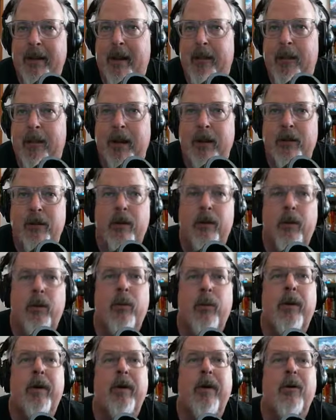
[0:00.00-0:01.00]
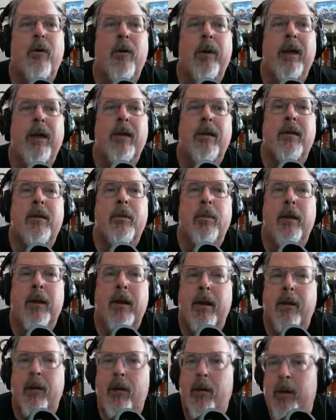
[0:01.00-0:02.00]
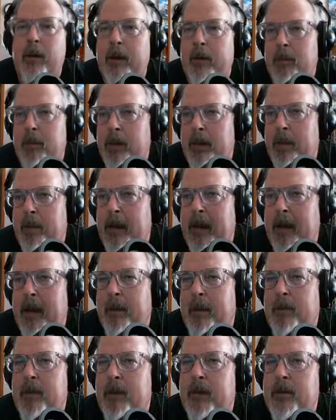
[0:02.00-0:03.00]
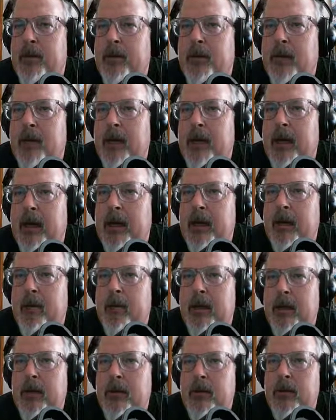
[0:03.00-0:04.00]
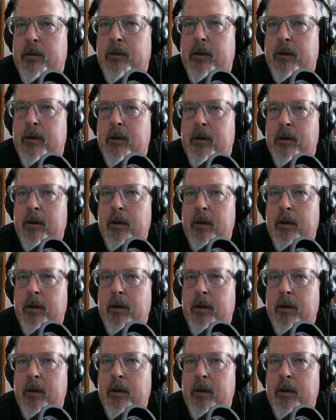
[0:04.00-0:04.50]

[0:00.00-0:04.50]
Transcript: I'm not sure where it went, but I'll go ahead and put it back up there so that I can make sure